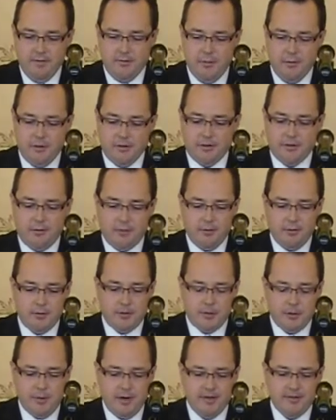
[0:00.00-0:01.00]
Through
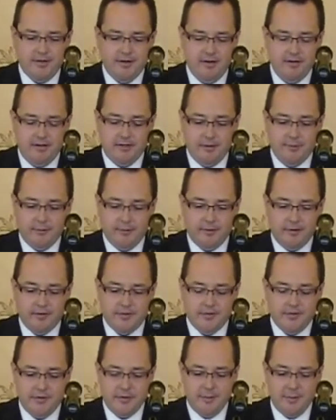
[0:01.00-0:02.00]
disordered choice and indifference,